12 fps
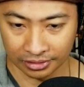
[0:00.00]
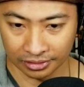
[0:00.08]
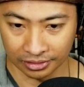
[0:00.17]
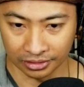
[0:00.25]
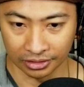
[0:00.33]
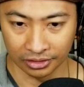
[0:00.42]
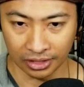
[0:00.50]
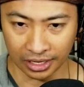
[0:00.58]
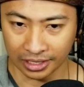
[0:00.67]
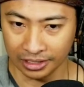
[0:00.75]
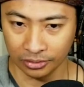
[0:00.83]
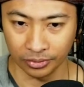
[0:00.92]
You know, I
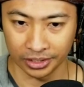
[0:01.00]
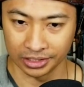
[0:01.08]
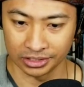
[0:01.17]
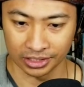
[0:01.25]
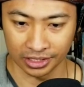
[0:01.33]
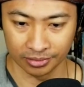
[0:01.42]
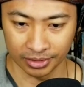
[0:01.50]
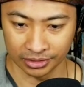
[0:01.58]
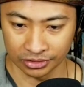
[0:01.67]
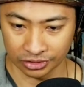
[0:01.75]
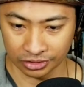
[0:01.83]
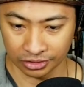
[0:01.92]
kind of want a Giant
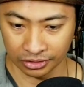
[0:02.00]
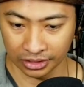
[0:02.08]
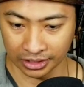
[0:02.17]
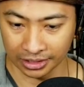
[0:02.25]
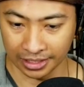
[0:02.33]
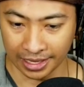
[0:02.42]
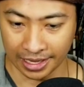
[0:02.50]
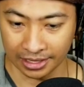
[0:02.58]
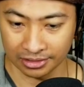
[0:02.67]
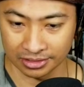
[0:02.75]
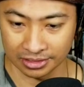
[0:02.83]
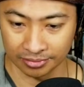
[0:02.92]
Mouse shirt or like a
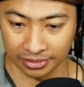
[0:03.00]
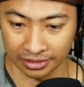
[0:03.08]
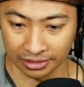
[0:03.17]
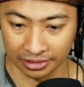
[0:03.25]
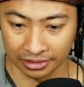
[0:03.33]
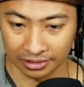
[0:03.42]
hat or something.